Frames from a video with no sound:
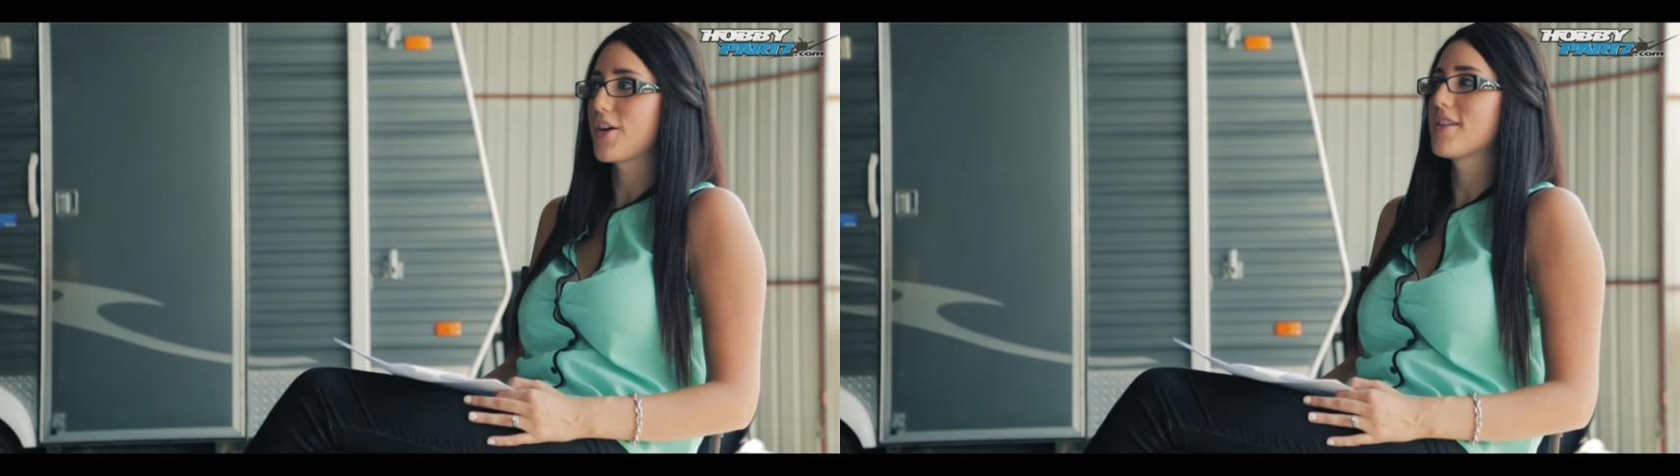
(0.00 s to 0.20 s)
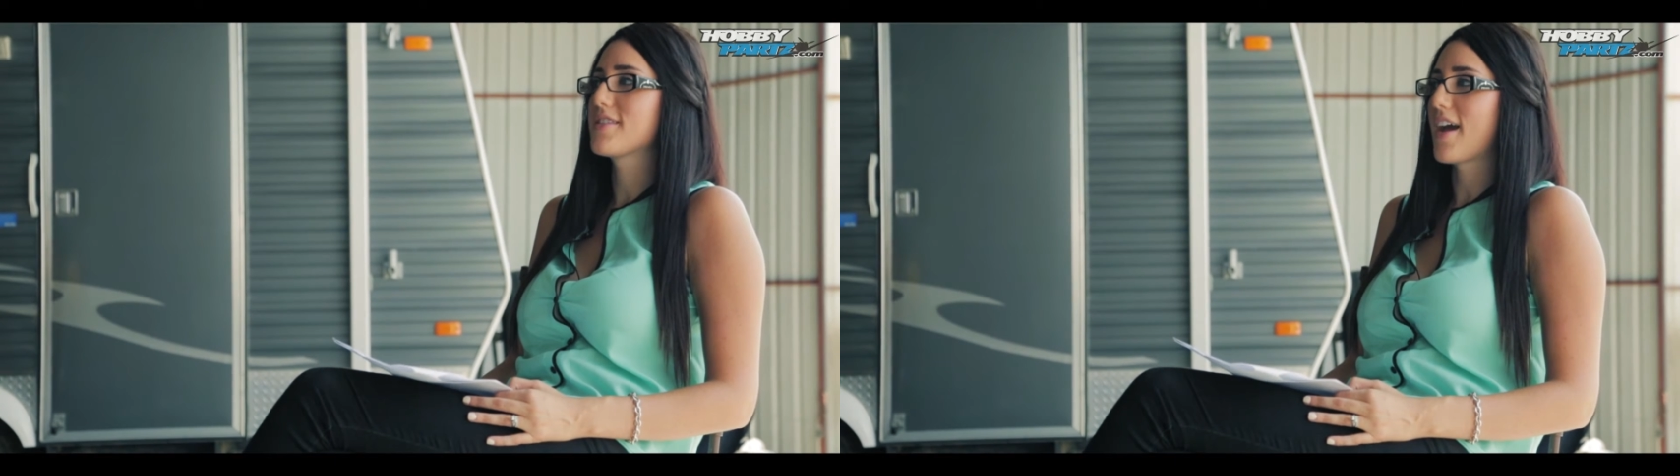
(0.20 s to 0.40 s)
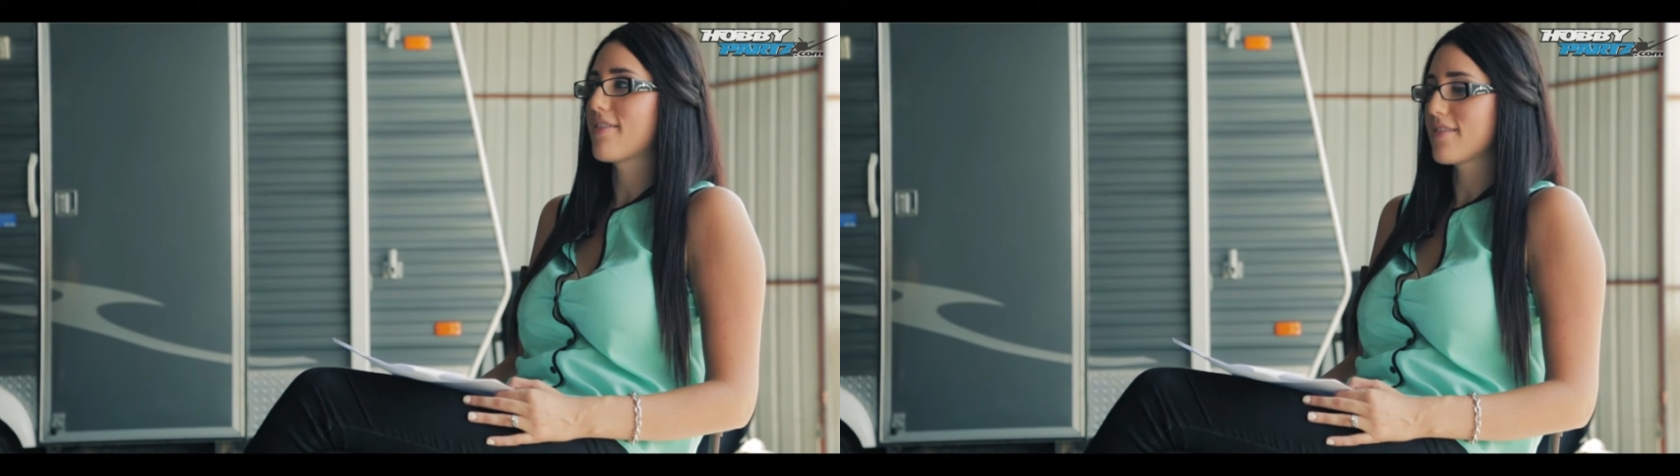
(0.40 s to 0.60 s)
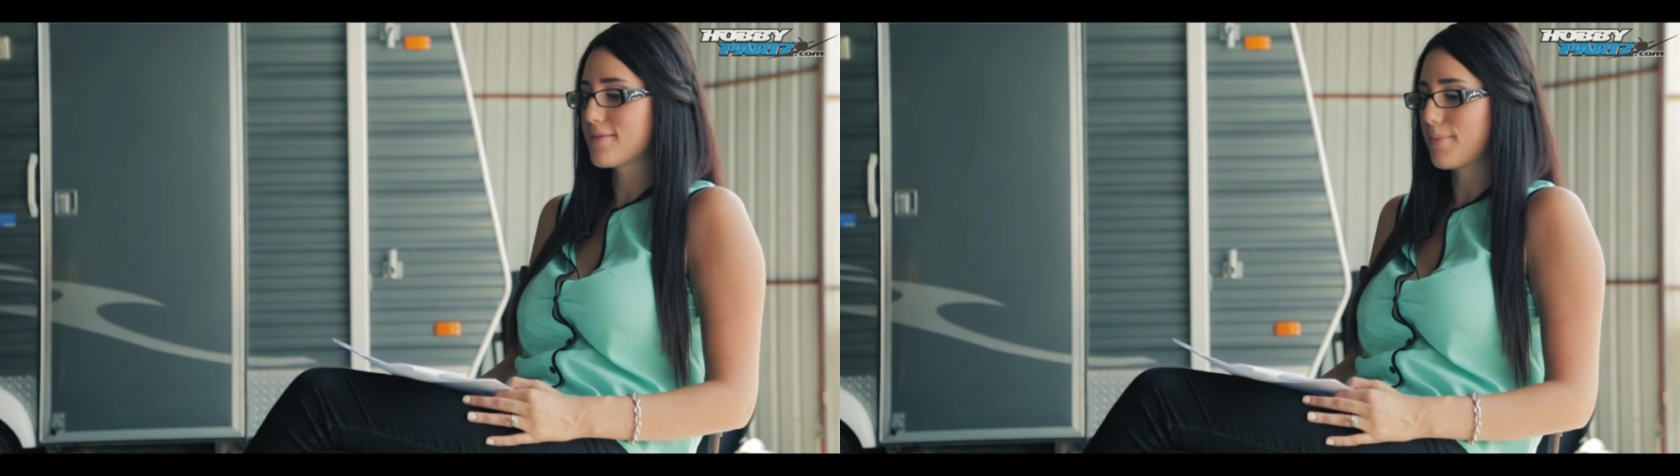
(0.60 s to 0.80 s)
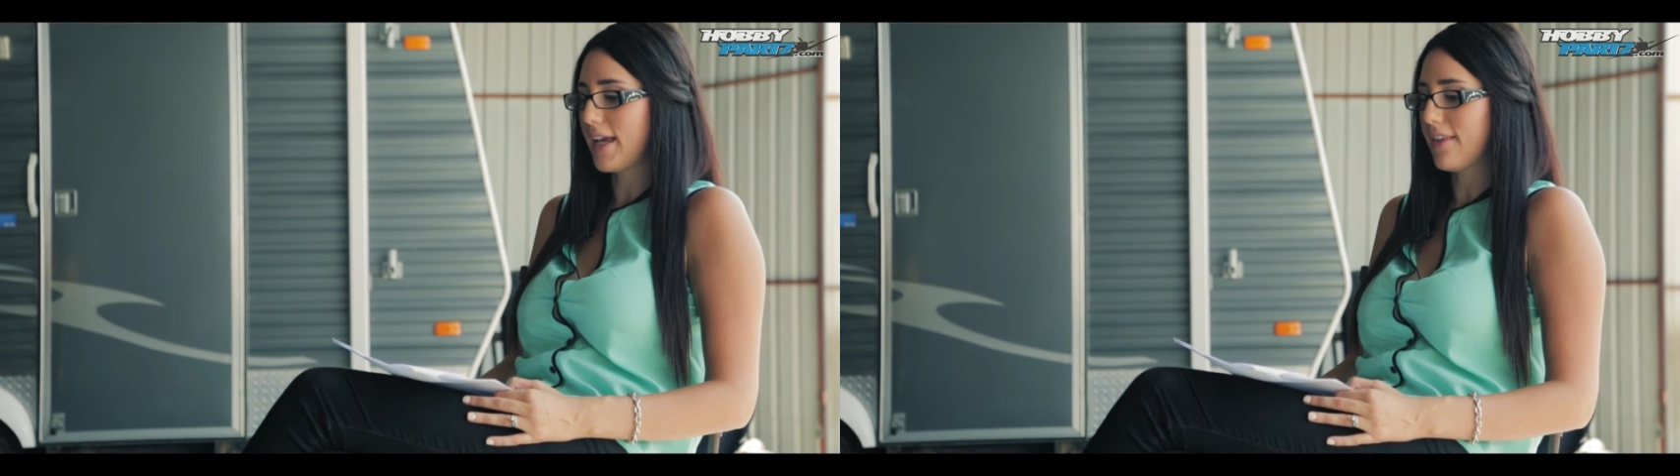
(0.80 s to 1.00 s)
are inside
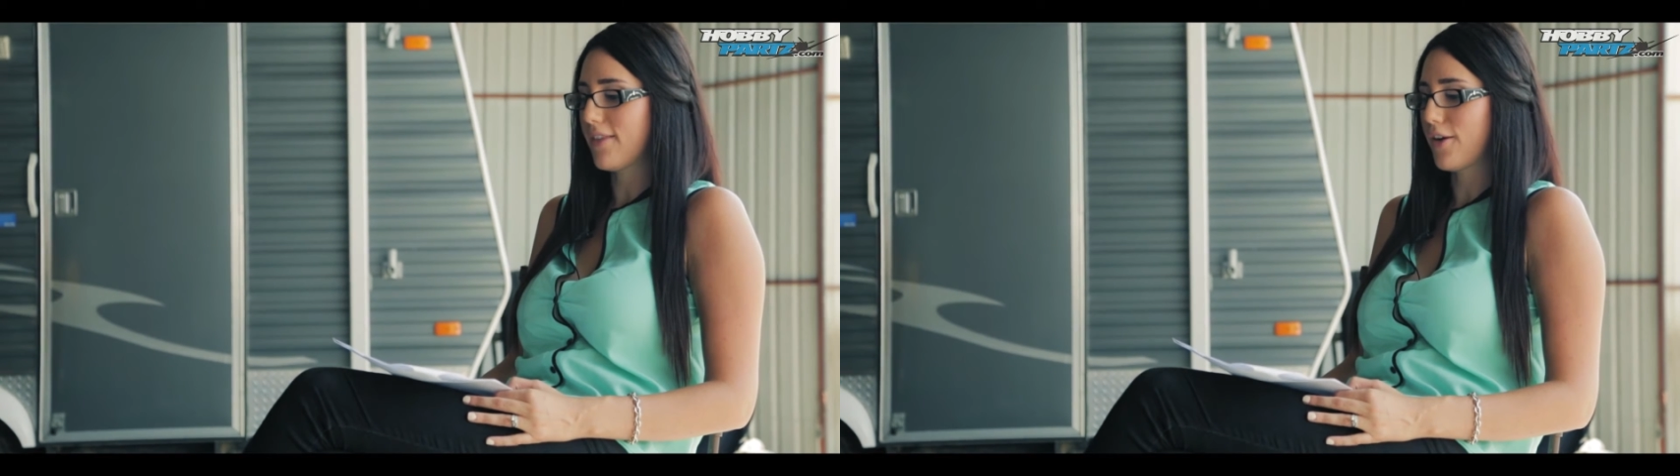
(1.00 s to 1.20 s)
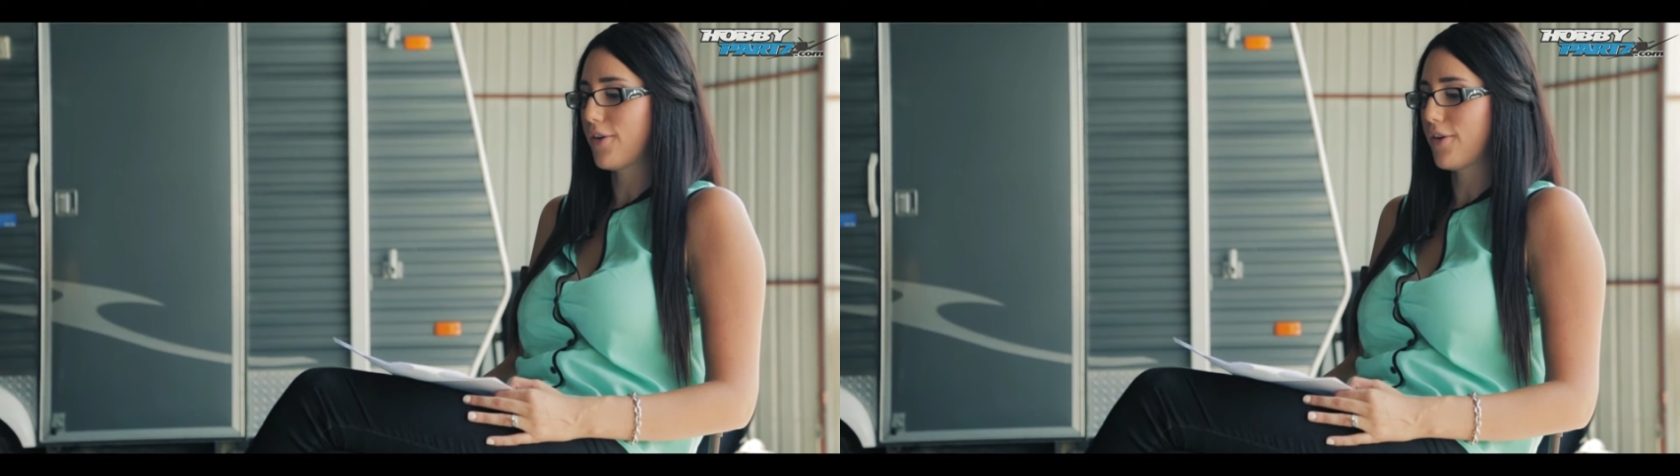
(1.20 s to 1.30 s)
this plane that are